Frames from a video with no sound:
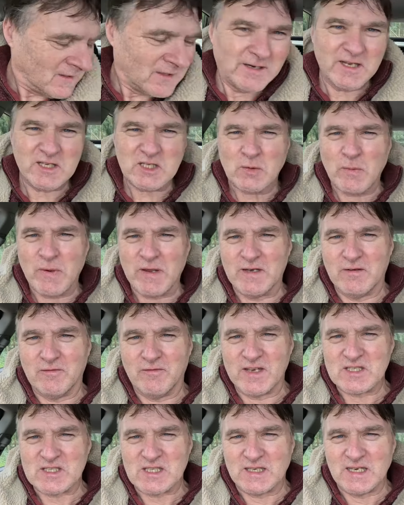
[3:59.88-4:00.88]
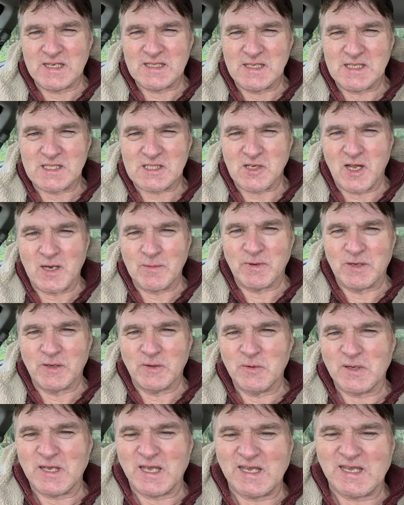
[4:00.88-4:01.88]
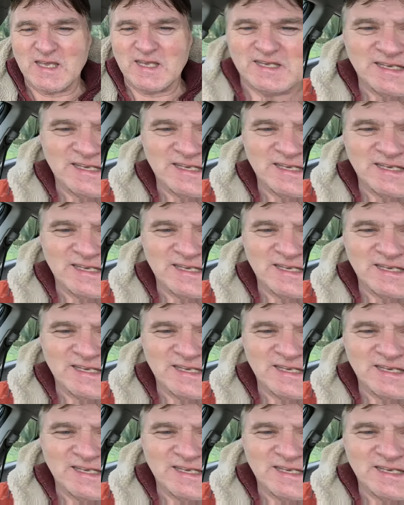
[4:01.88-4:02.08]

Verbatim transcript: Let's go out and investigate this dolmen, okay?